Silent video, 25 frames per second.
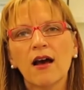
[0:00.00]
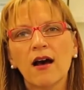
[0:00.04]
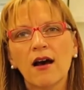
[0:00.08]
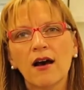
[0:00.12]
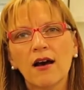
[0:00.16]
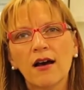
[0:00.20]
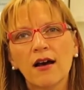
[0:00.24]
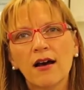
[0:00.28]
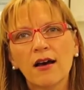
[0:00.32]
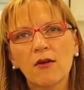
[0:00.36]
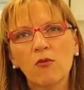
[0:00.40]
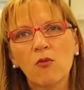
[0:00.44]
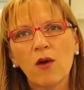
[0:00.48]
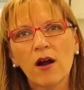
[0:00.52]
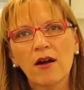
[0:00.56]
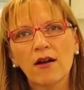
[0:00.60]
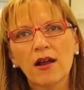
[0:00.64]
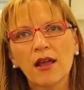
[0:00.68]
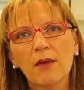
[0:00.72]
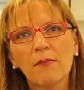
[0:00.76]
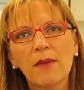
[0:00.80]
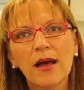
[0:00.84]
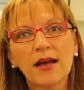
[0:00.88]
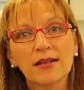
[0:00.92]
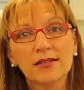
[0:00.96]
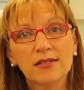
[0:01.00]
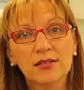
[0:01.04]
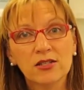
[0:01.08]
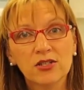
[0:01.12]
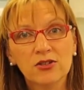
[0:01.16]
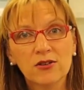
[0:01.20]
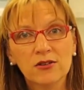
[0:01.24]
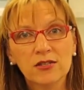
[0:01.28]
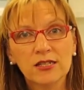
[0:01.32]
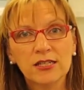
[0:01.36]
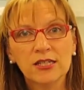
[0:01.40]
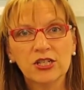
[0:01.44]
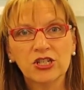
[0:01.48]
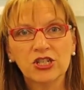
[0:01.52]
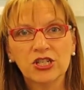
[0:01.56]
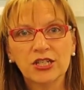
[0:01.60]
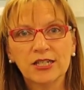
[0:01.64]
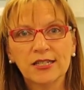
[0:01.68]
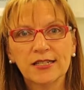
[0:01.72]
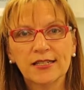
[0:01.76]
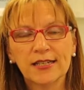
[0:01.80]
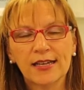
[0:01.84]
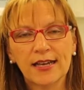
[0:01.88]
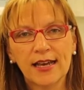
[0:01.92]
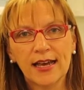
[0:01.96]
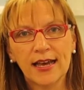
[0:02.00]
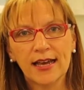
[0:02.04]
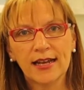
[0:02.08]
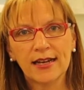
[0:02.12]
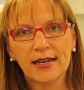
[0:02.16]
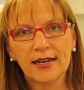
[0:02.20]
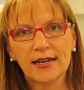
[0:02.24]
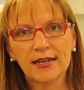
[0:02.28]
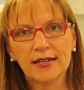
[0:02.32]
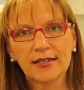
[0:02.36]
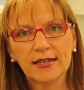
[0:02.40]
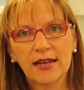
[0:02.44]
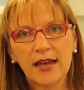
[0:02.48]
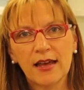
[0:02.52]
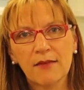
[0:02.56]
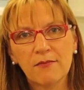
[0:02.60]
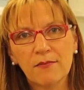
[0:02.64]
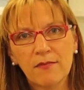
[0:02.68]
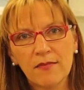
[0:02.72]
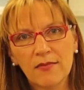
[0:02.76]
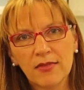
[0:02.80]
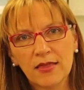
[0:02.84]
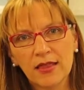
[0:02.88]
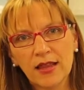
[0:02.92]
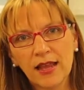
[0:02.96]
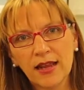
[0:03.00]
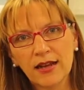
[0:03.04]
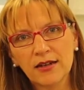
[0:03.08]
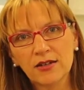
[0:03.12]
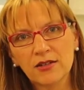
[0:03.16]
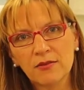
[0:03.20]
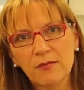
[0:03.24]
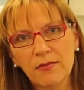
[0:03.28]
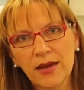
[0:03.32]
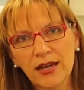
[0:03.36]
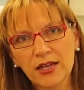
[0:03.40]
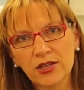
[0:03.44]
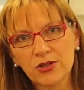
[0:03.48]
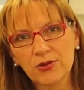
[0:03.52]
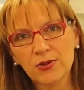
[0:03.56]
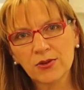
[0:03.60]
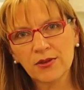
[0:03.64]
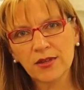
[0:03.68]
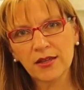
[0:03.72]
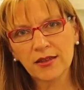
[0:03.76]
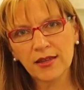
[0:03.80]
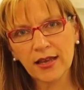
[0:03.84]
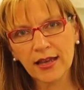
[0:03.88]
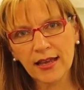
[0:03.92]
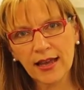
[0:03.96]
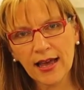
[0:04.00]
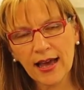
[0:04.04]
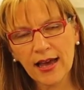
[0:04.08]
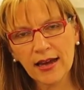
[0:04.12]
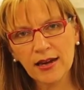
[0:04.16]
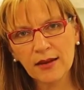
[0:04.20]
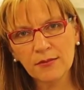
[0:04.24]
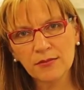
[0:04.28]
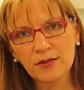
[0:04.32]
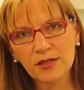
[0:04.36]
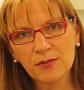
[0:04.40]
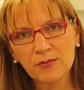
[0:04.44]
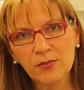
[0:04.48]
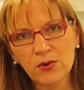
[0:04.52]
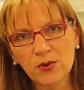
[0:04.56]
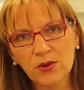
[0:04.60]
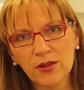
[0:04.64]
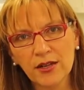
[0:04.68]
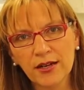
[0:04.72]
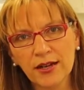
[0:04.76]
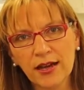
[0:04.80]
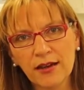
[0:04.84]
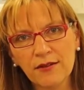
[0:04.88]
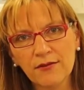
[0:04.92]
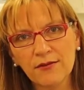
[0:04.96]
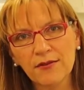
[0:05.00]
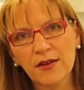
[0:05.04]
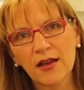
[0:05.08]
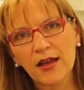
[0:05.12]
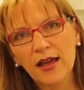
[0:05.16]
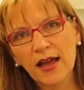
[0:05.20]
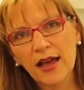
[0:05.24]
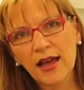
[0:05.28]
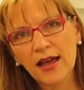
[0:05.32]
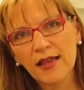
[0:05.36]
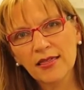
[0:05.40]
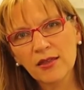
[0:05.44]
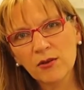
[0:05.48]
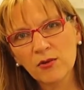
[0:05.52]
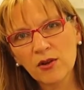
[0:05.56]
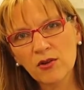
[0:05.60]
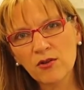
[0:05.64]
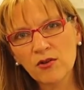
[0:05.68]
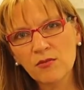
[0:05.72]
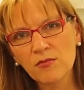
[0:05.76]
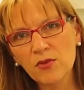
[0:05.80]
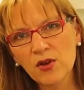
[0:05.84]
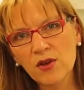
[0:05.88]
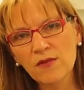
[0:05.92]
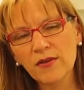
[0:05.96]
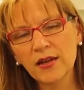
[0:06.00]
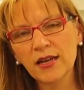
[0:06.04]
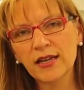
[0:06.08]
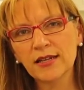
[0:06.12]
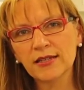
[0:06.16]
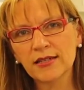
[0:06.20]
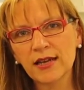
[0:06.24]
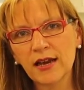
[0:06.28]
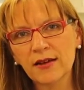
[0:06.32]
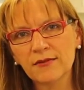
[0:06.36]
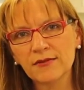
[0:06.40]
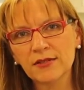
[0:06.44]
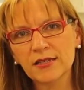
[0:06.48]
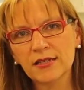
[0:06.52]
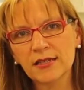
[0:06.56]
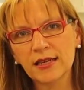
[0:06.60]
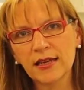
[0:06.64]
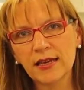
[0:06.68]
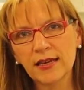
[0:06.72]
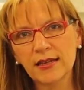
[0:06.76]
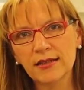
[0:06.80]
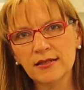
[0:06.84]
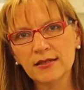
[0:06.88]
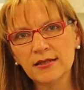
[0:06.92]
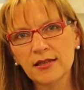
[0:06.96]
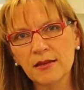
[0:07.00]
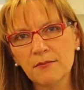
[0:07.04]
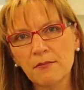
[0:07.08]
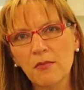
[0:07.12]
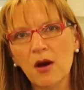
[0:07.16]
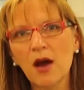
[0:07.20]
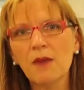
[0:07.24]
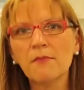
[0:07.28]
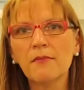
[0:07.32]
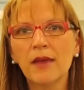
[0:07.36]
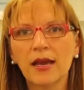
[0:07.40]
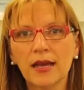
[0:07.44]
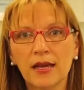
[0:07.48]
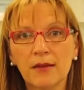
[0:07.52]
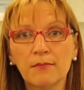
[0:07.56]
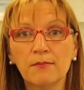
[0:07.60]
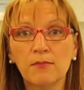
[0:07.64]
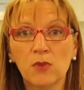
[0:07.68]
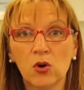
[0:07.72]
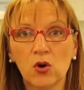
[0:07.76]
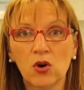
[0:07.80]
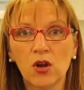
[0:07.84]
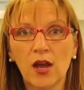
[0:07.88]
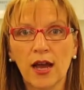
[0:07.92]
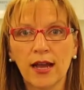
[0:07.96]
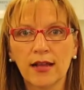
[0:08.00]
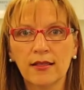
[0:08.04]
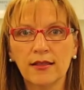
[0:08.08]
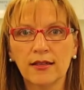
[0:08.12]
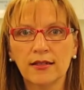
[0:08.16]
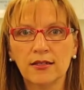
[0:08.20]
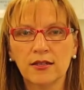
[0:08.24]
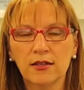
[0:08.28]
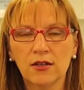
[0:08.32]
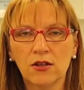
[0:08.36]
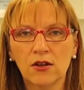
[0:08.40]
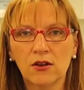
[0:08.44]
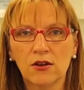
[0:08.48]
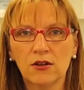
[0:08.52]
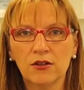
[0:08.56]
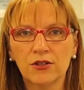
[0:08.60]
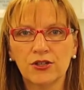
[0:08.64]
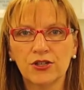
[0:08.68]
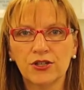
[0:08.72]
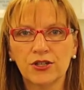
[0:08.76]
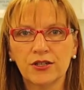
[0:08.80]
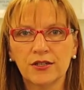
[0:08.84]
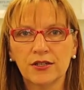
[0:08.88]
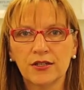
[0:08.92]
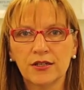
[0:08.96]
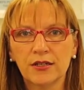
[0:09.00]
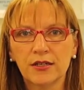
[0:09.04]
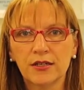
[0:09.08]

I worry about sausages and need to make sure that they're cut up small enough and that we remove any tough skins that might make it more likely to lodge.